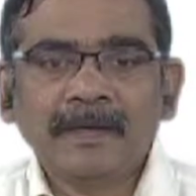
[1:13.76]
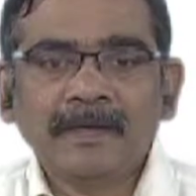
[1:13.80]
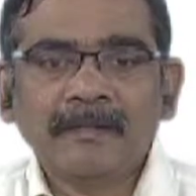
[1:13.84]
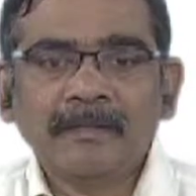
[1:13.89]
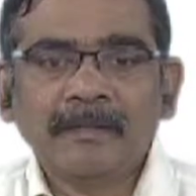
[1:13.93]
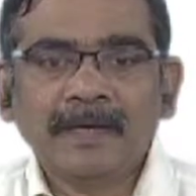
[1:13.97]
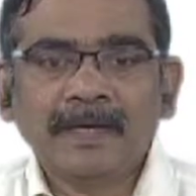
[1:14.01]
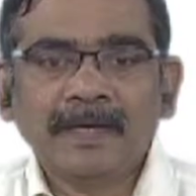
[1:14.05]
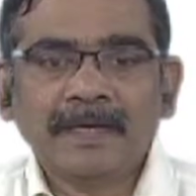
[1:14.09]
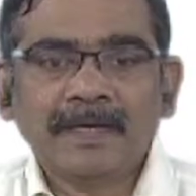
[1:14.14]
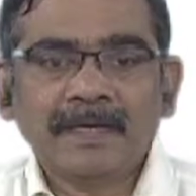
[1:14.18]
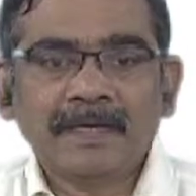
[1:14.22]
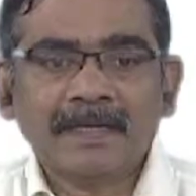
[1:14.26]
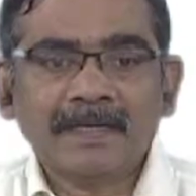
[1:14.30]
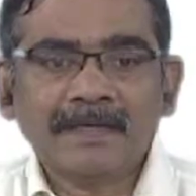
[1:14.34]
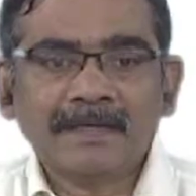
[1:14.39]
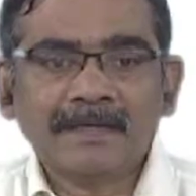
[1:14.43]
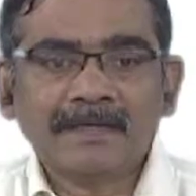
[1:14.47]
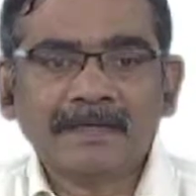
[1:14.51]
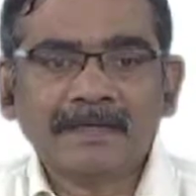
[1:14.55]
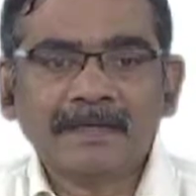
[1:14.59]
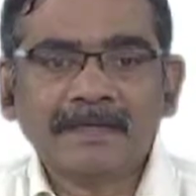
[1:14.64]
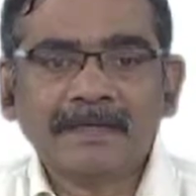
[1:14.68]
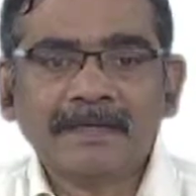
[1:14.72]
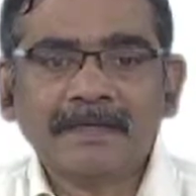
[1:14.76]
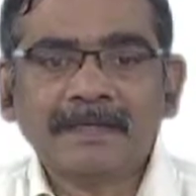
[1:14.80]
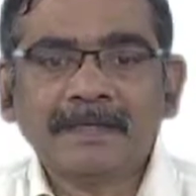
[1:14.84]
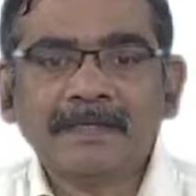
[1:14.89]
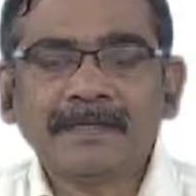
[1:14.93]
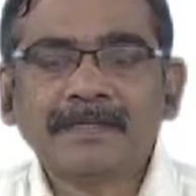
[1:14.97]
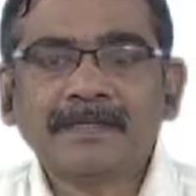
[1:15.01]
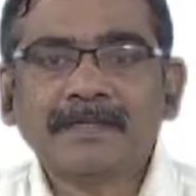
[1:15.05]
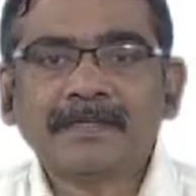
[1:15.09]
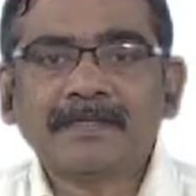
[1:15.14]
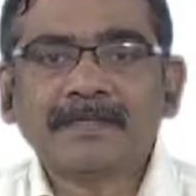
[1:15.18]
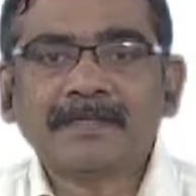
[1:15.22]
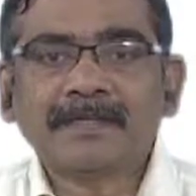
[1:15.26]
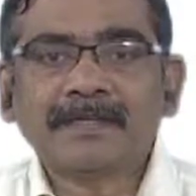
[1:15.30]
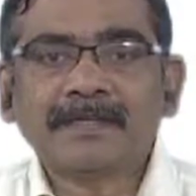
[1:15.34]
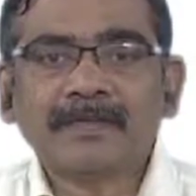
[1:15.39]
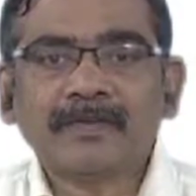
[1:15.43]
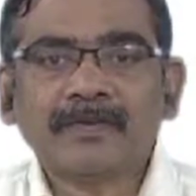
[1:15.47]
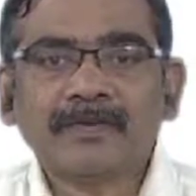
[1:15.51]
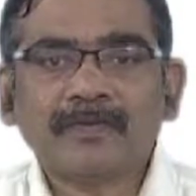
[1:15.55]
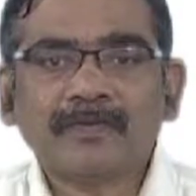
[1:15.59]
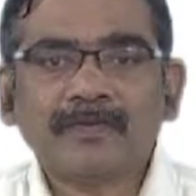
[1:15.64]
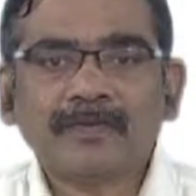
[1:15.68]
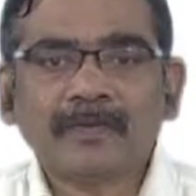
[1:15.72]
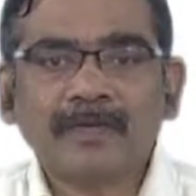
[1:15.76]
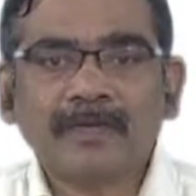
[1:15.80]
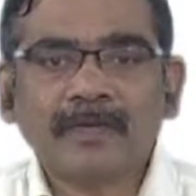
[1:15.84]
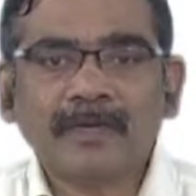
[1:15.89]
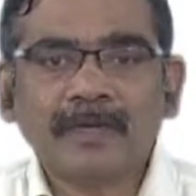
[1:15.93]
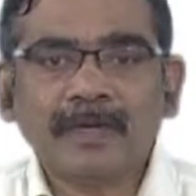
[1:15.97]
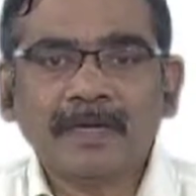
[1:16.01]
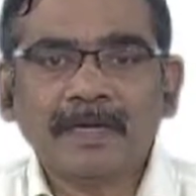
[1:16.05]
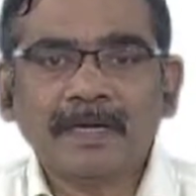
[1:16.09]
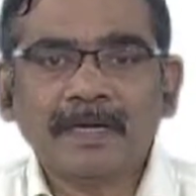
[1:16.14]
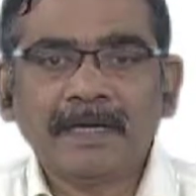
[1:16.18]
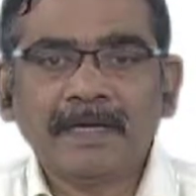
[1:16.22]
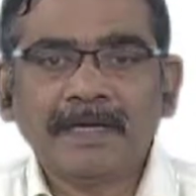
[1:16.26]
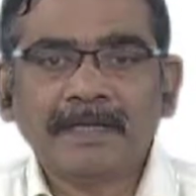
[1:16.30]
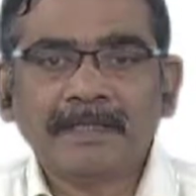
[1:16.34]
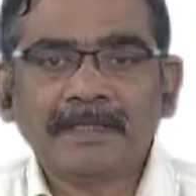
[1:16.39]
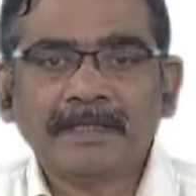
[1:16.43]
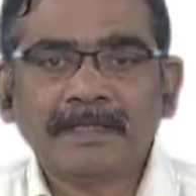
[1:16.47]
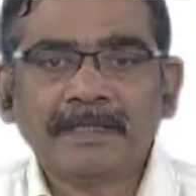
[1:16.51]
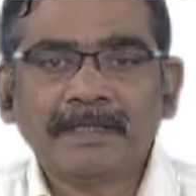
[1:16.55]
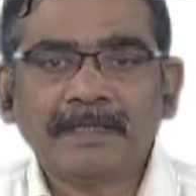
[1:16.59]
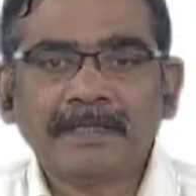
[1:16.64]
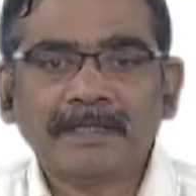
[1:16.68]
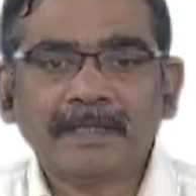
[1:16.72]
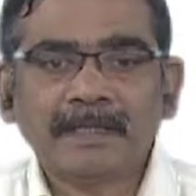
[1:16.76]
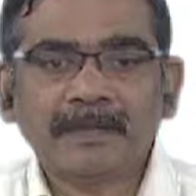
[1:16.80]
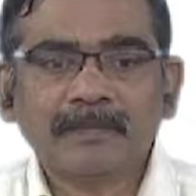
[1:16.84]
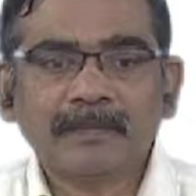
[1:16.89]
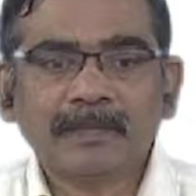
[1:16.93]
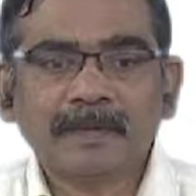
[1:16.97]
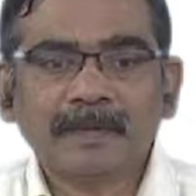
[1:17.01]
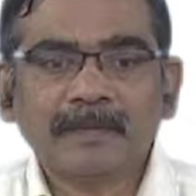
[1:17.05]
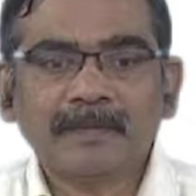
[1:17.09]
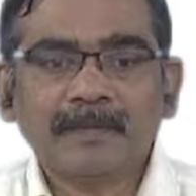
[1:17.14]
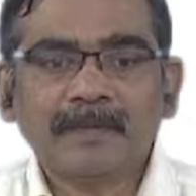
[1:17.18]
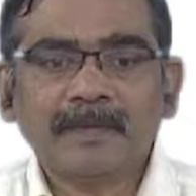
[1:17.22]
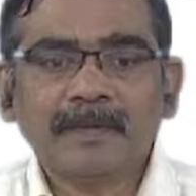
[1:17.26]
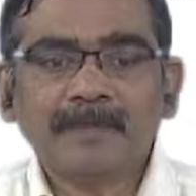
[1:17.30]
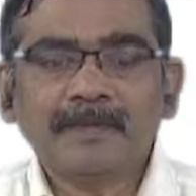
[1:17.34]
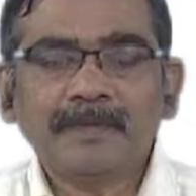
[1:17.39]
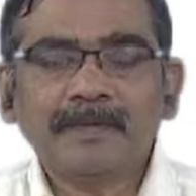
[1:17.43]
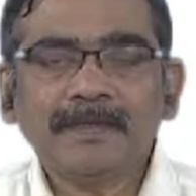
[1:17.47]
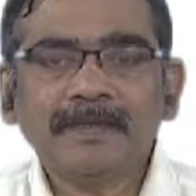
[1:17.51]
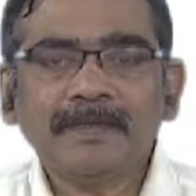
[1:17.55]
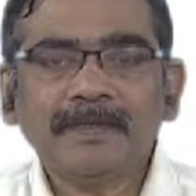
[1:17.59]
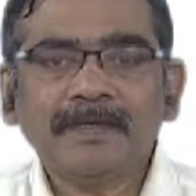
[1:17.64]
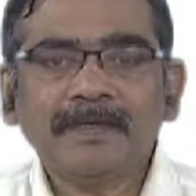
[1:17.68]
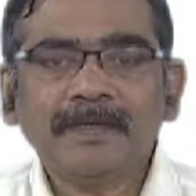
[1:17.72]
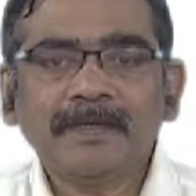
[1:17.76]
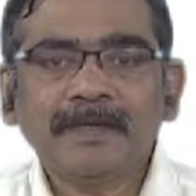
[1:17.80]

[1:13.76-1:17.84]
P class is a set of all decision problems